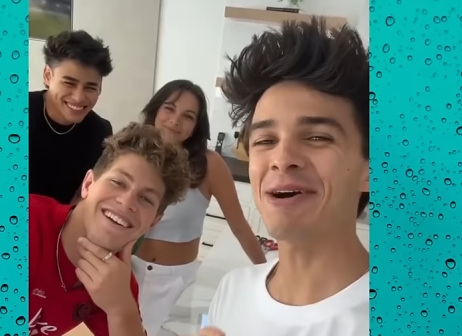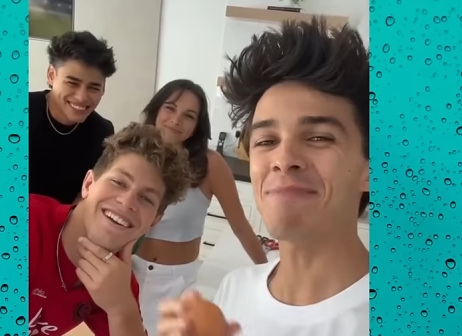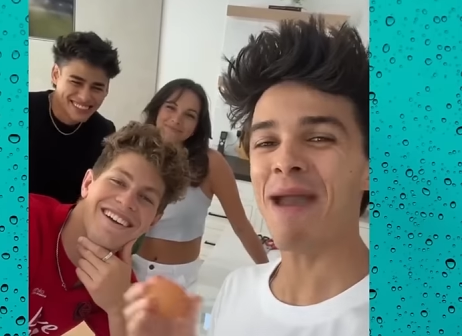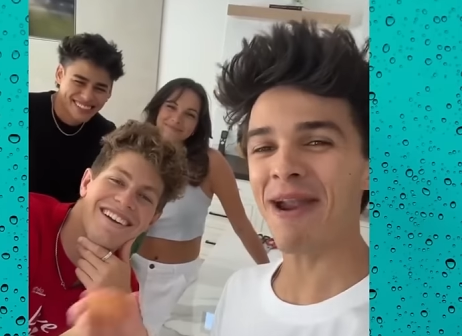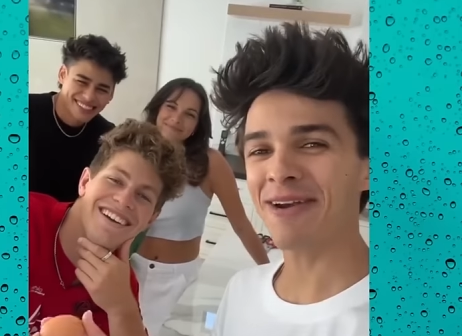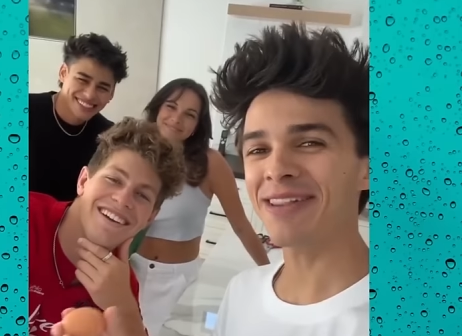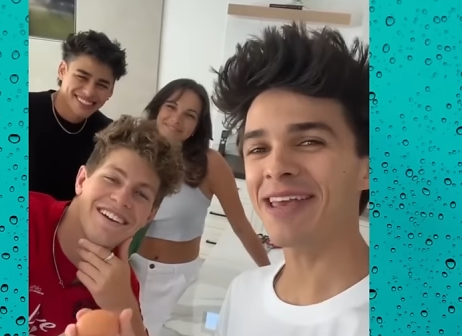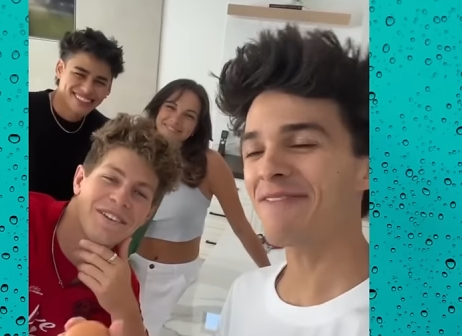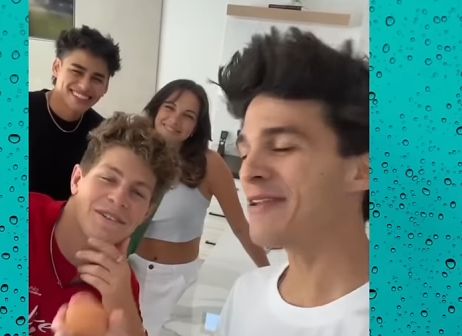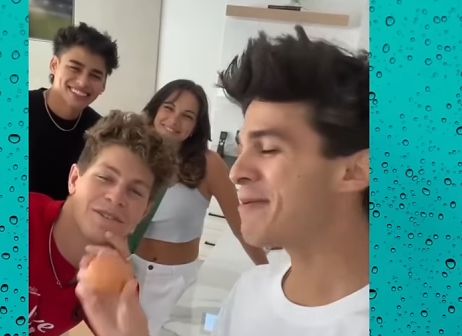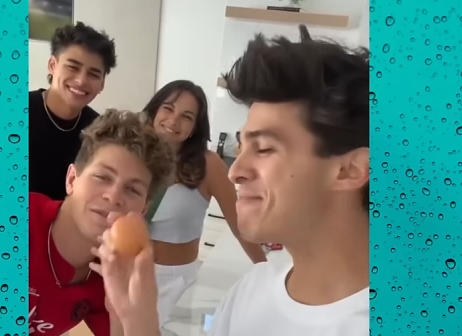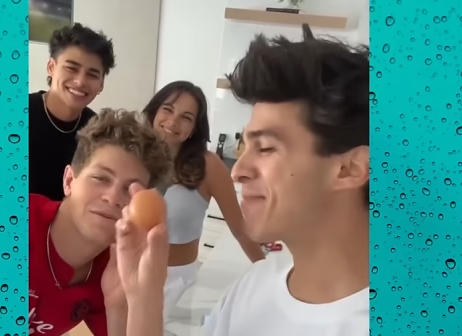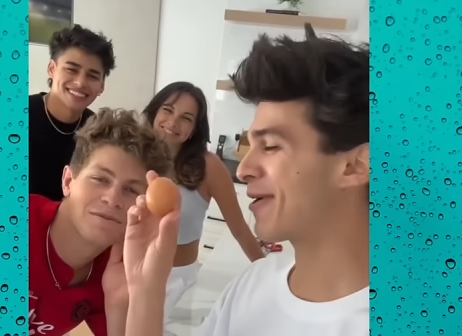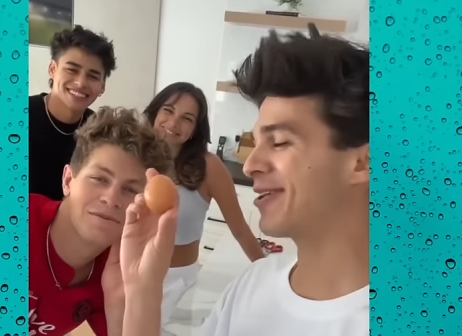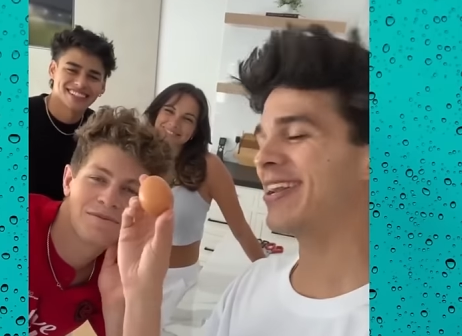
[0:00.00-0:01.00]
Speaker 1: so apparently
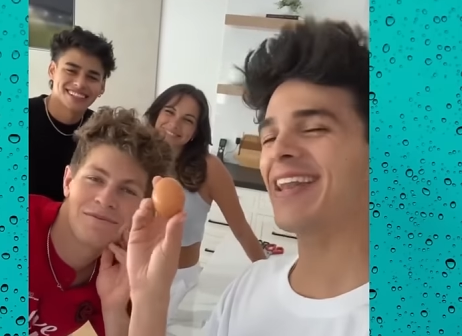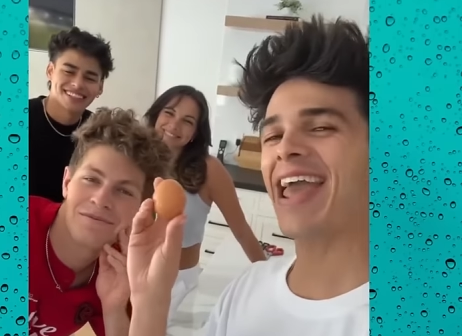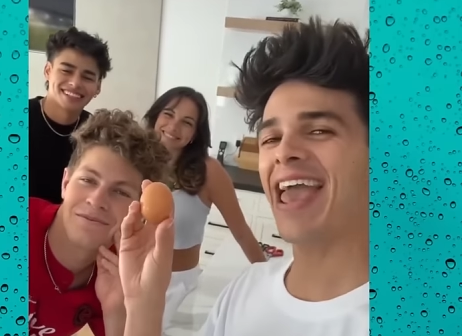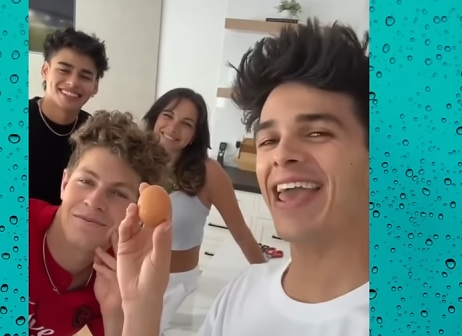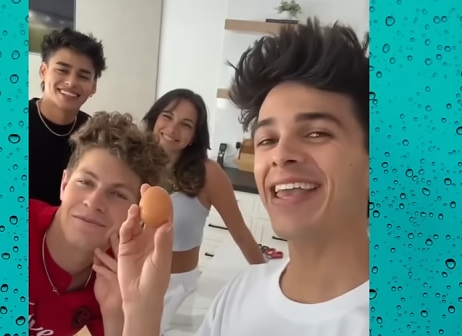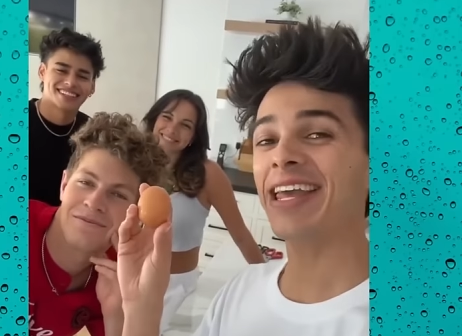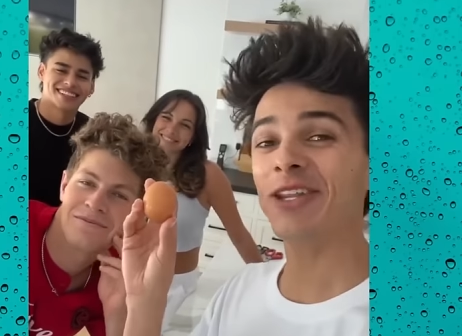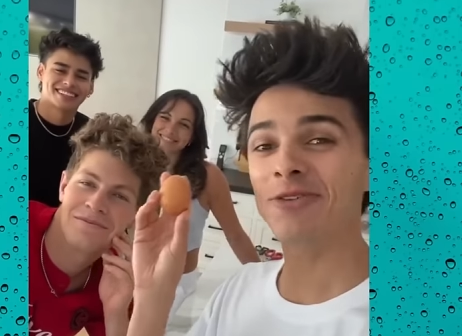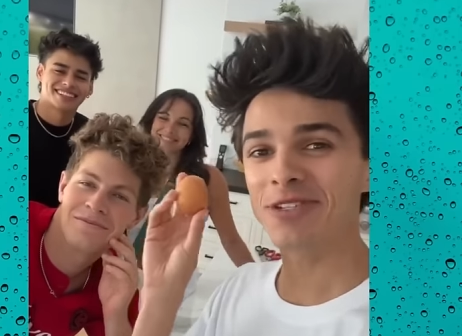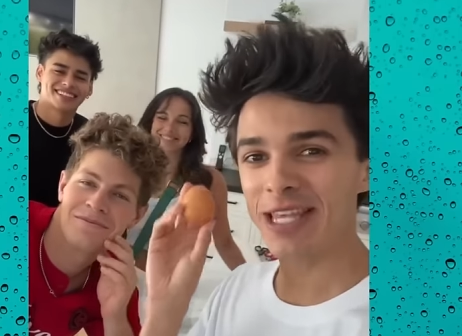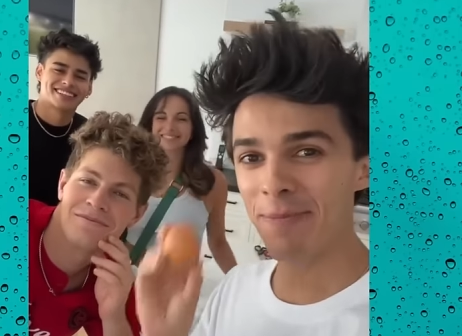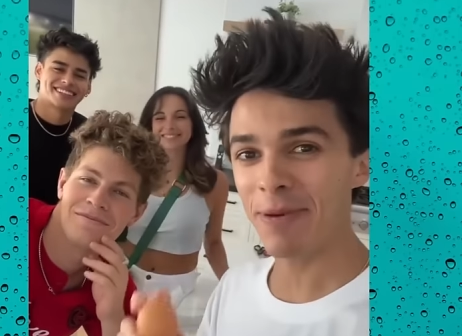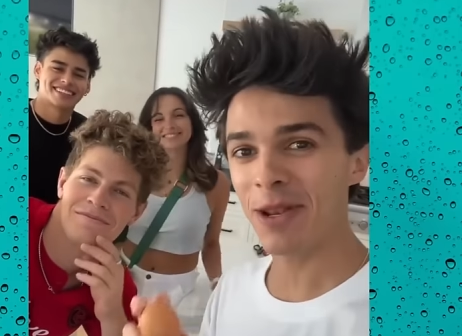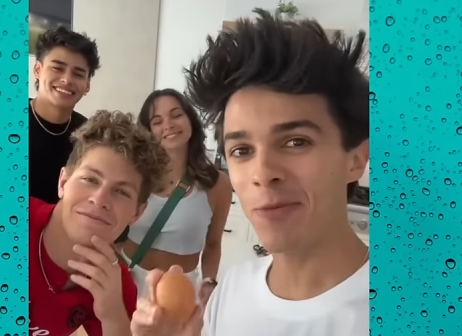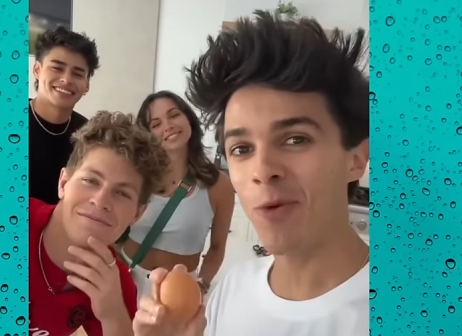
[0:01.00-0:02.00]
if you burn an egg and
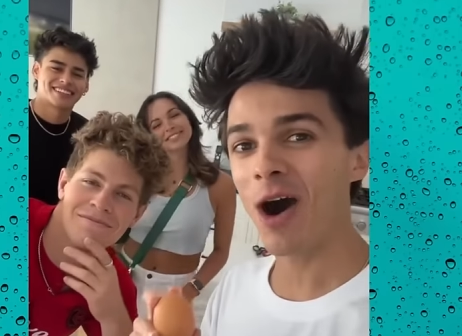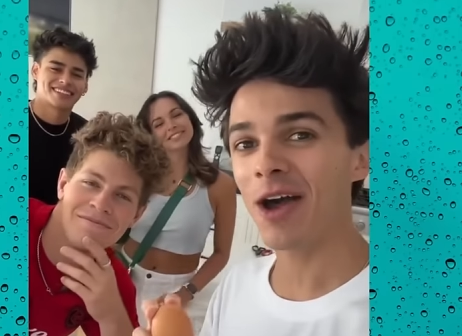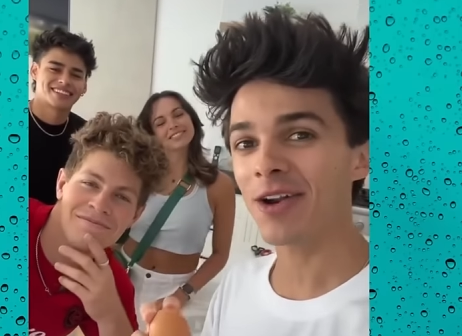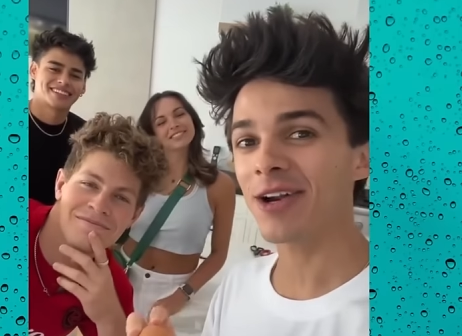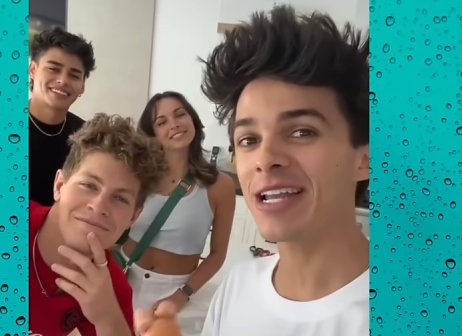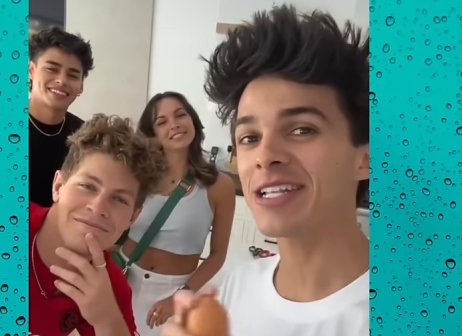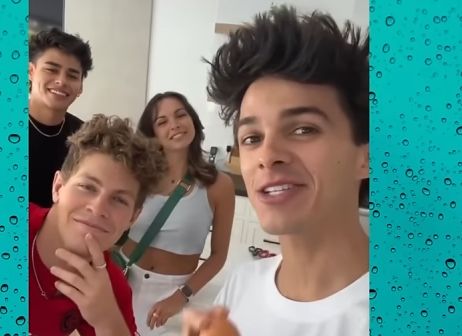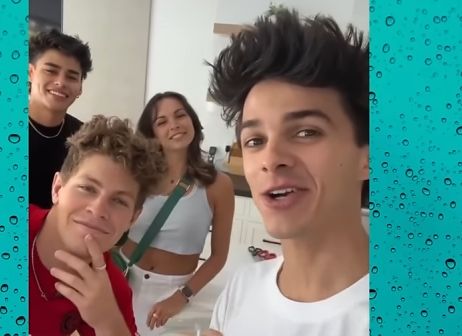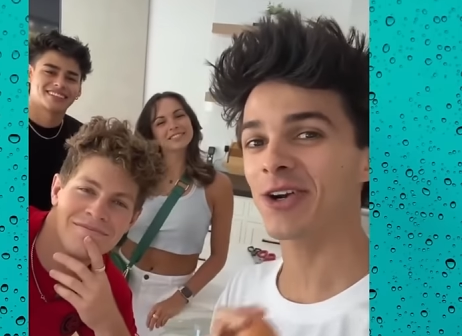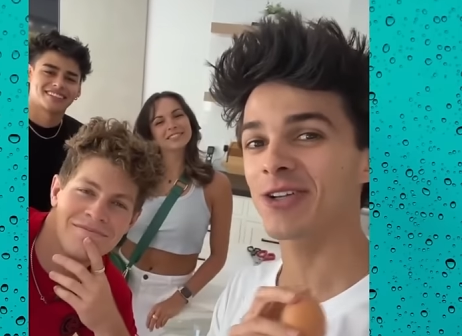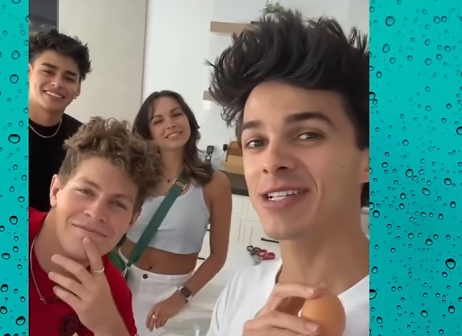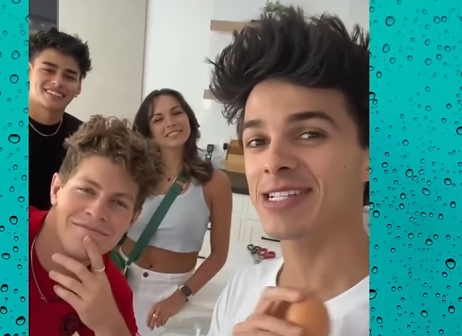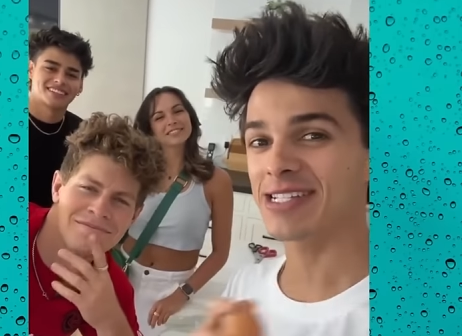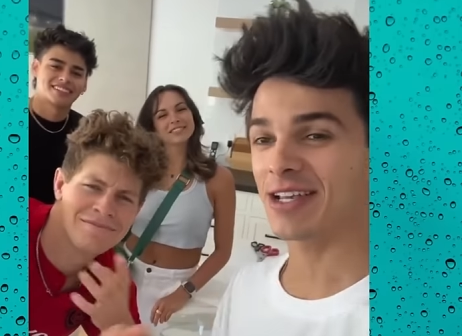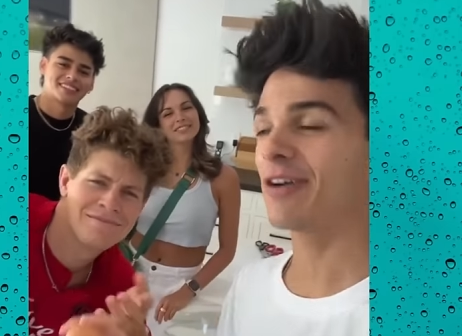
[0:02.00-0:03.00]
you dip it in water, it turns